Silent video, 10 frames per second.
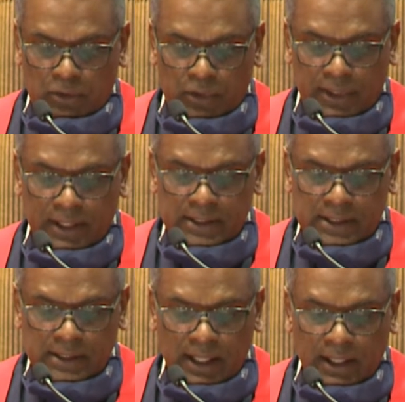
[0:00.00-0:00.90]
For
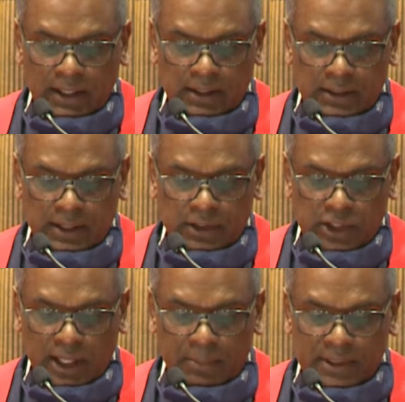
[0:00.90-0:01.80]
thesis titled
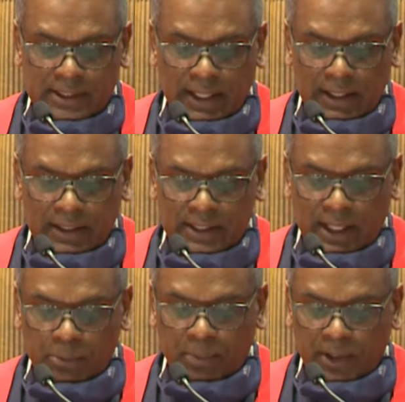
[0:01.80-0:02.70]
Trimetallic
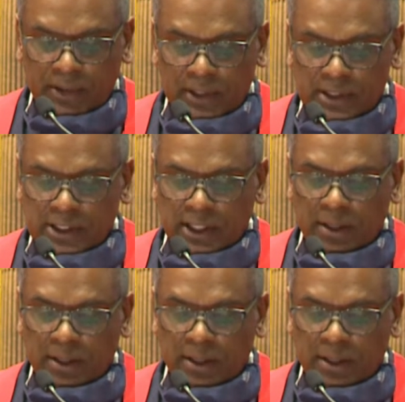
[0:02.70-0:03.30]
Nanoparticles